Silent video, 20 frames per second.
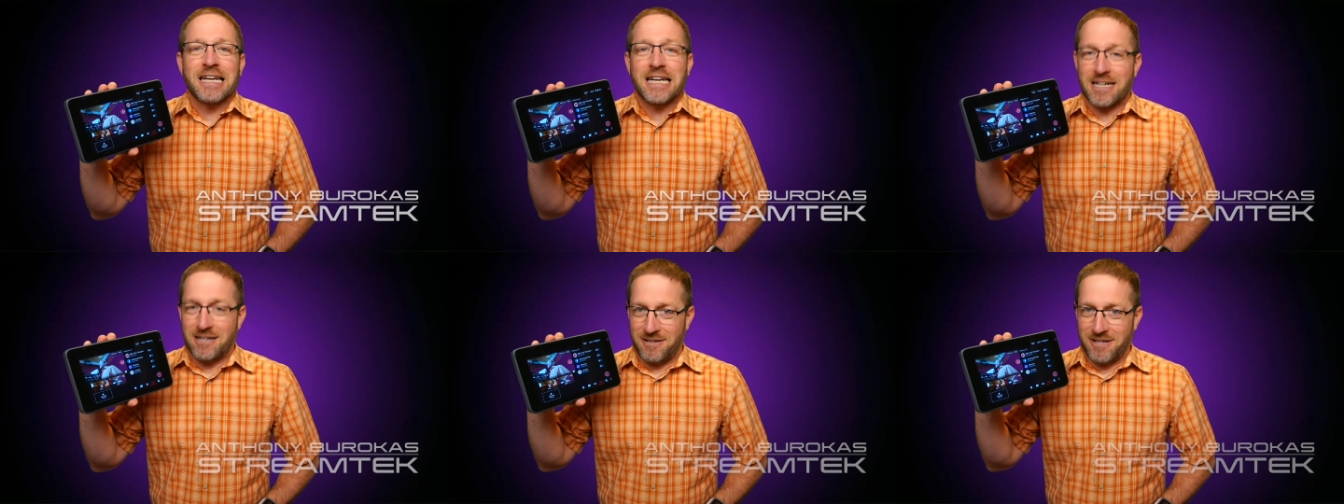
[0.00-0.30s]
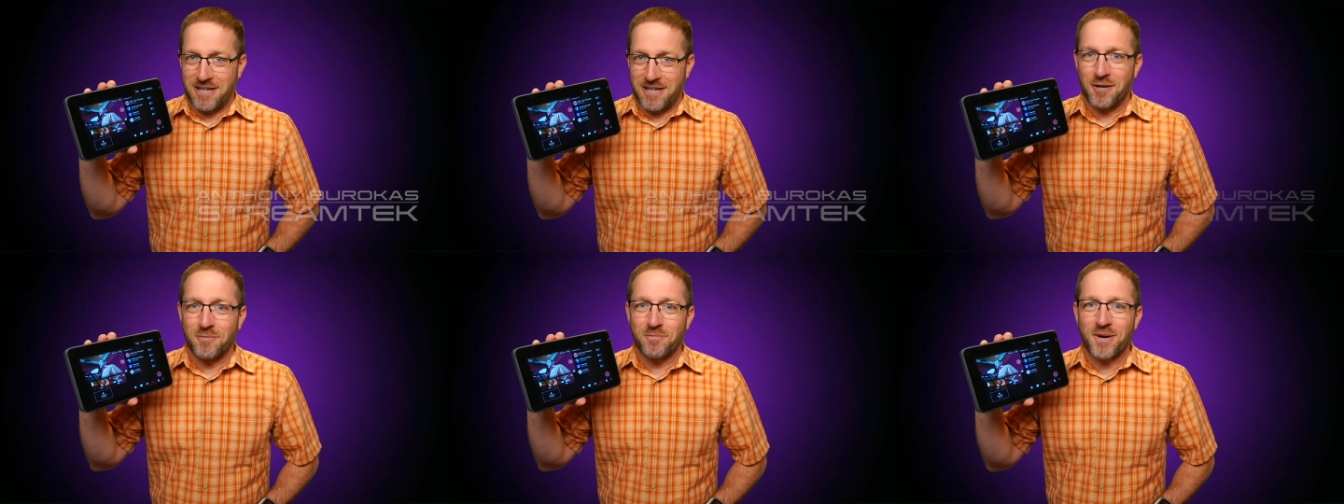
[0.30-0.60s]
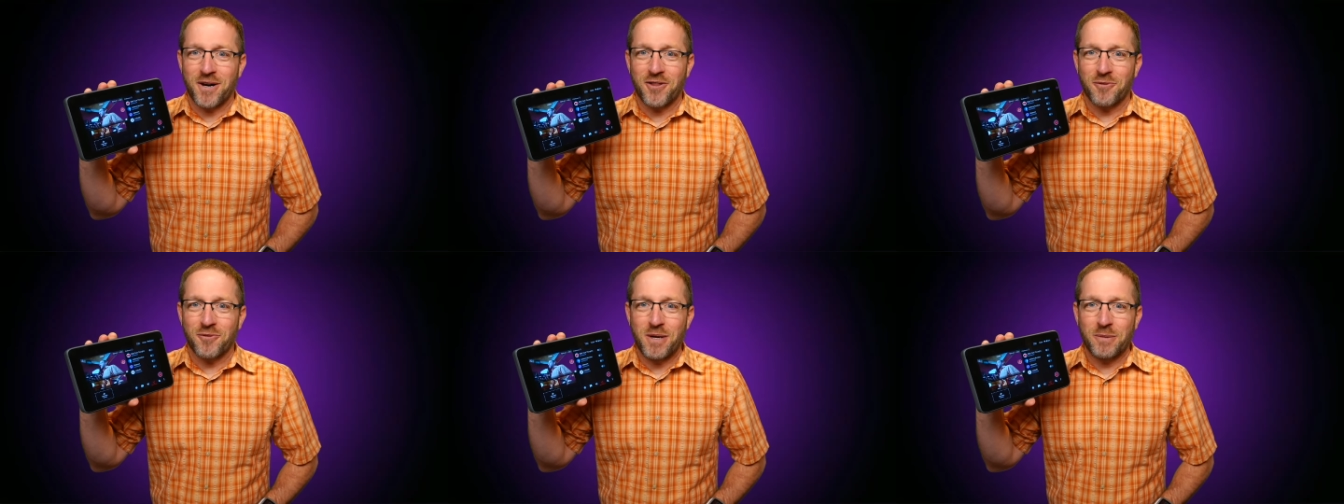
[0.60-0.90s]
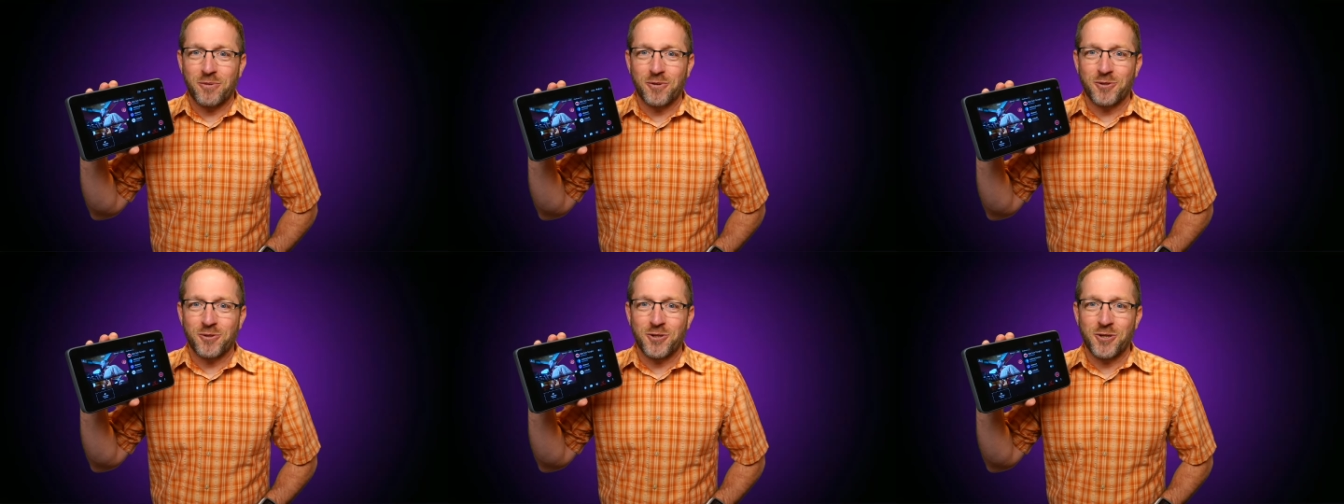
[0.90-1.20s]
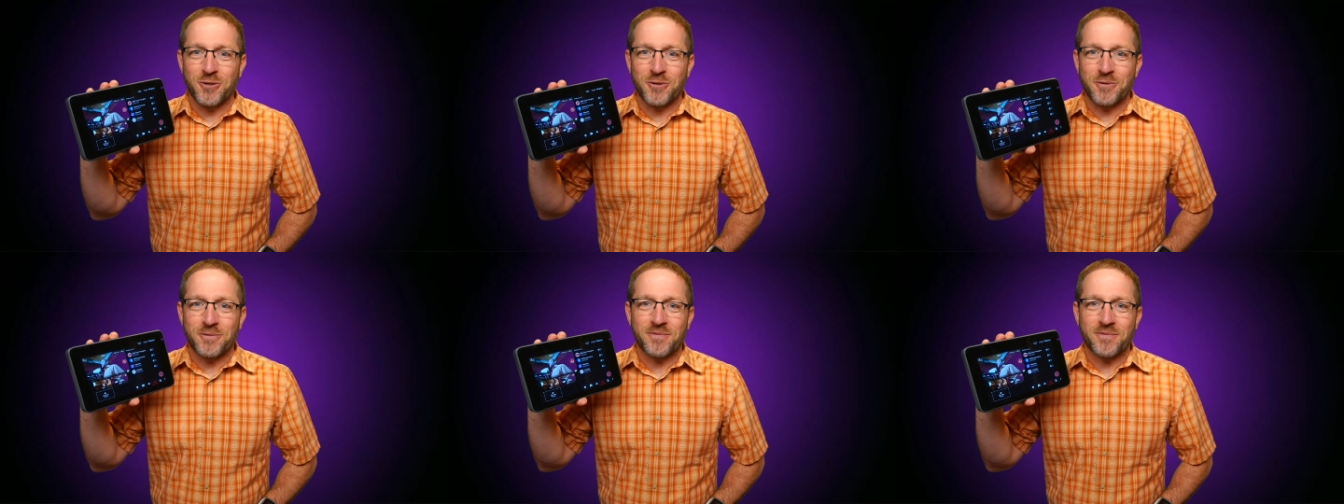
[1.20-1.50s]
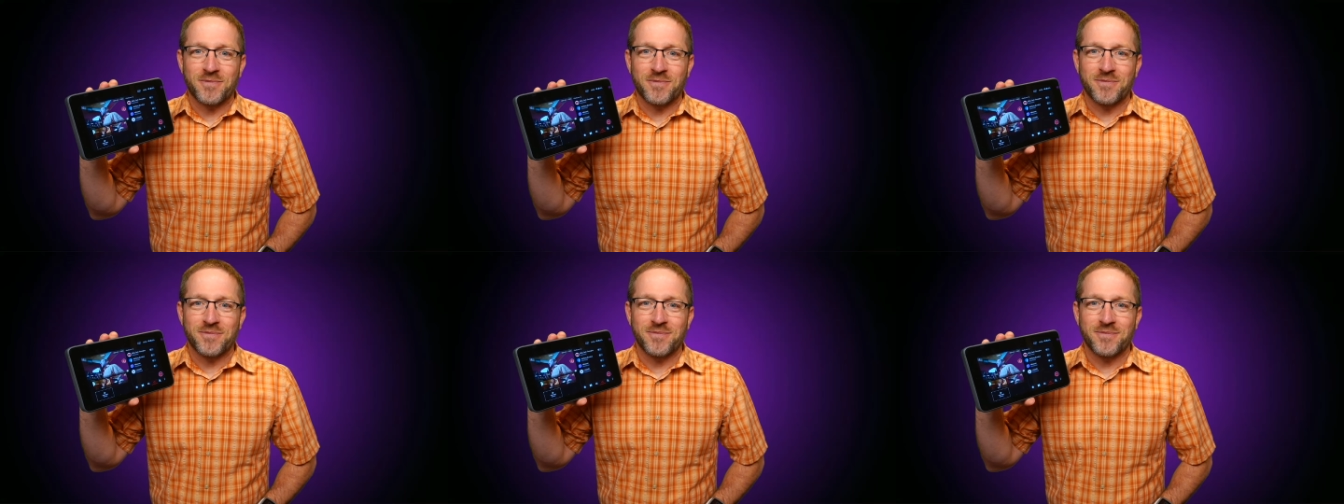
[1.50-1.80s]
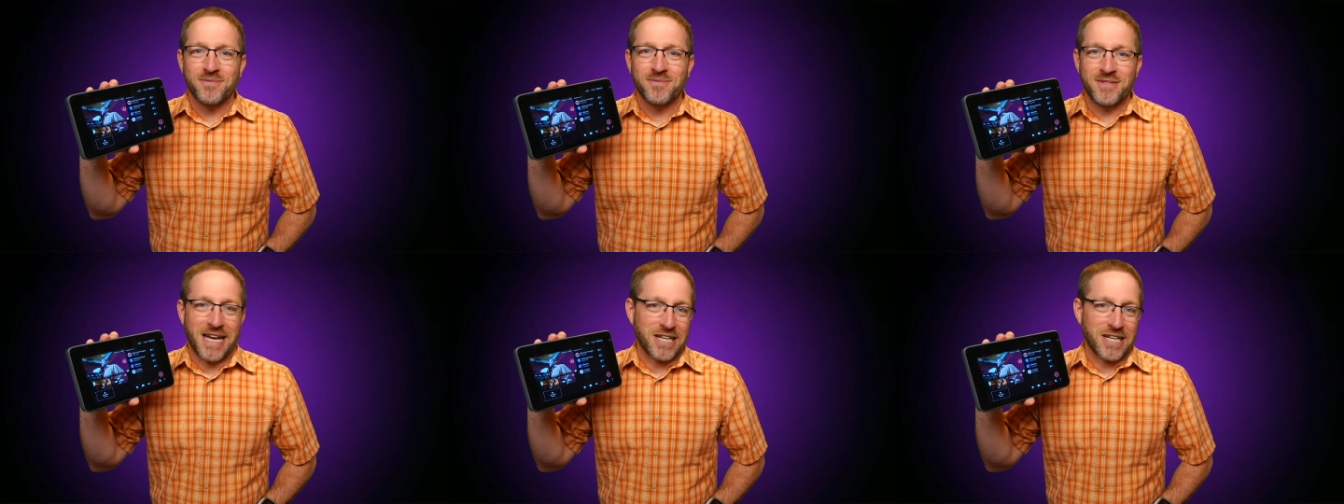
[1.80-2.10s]
It'll help other people too.
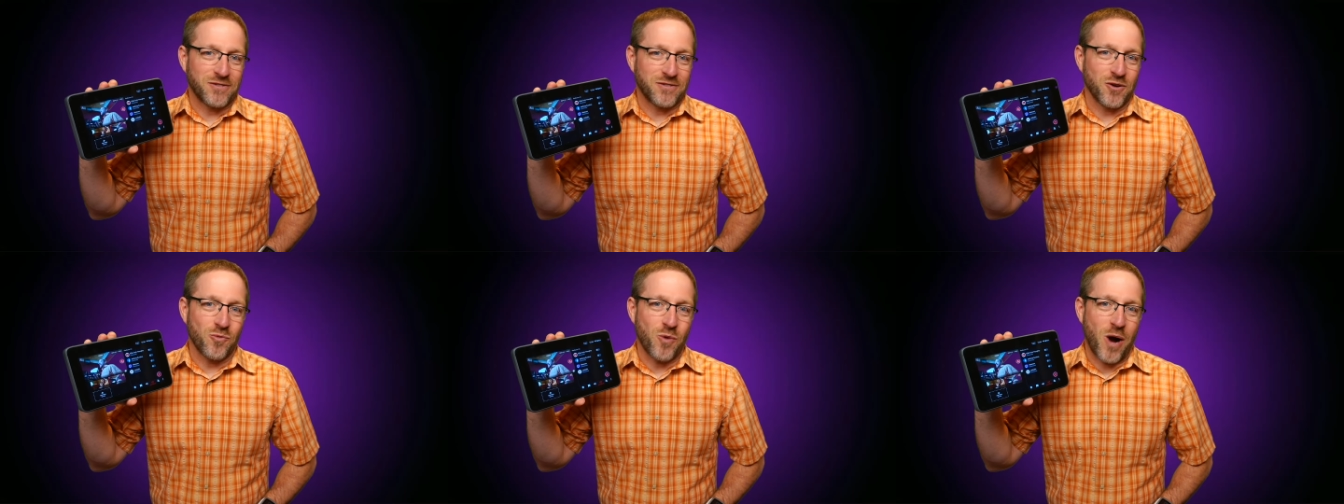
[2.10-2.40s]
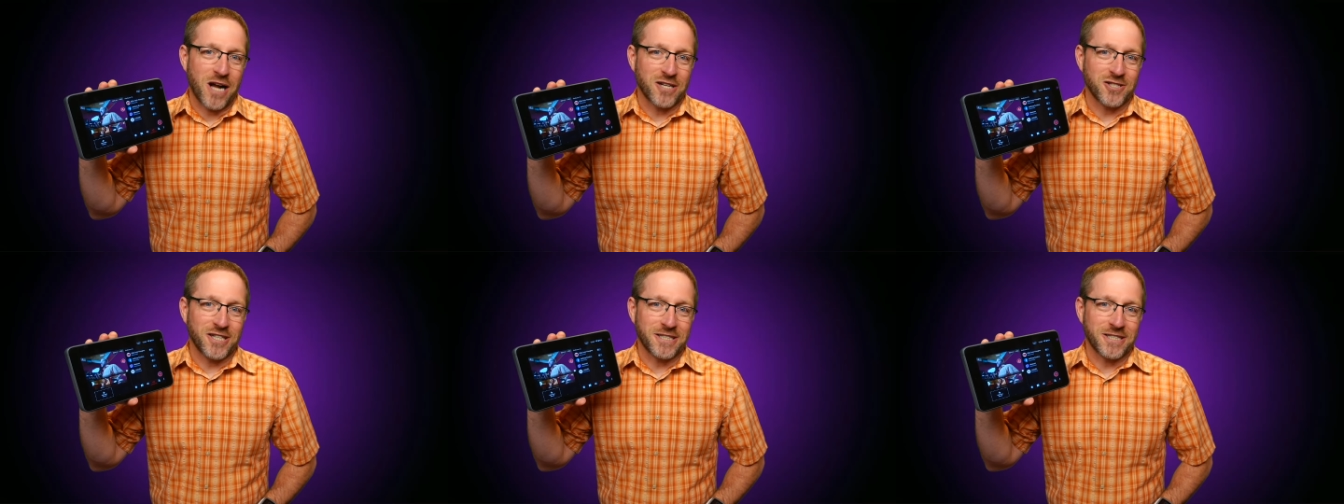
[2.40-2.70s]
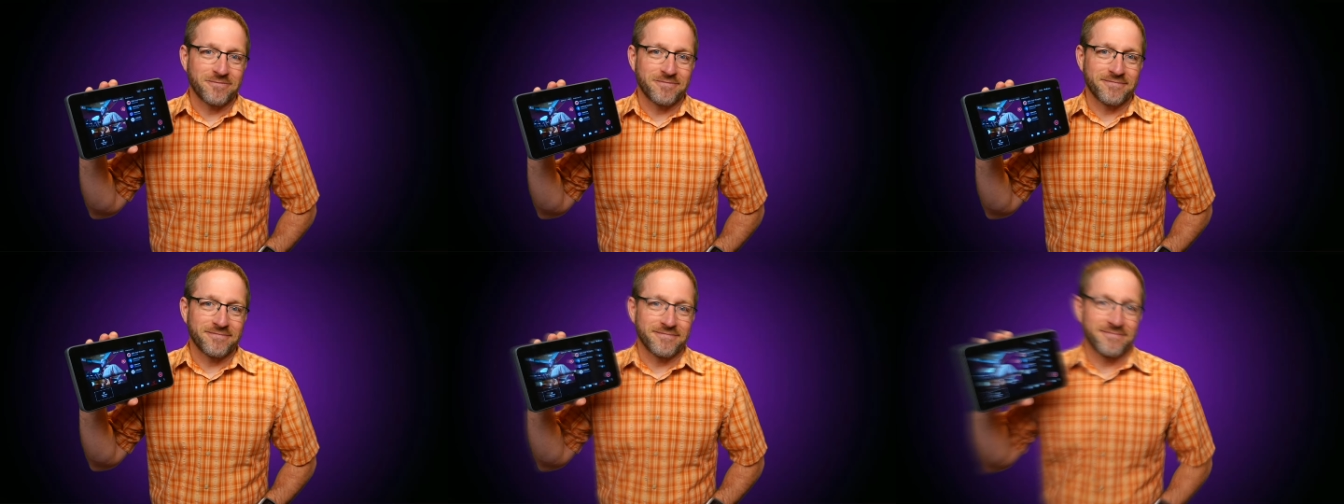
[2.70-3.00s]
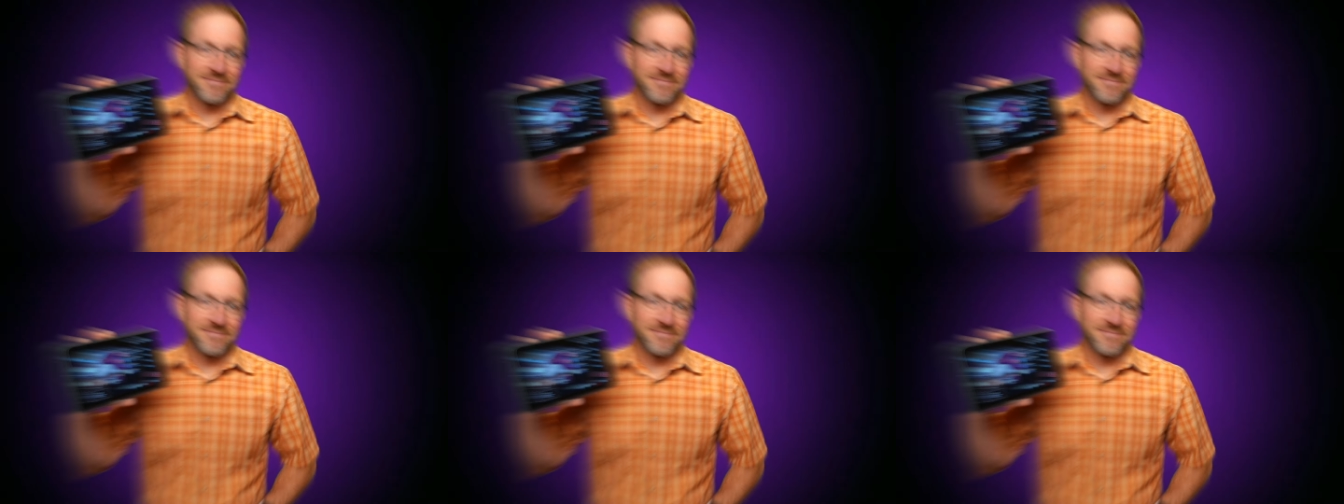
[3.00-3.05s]
Thanks for watching.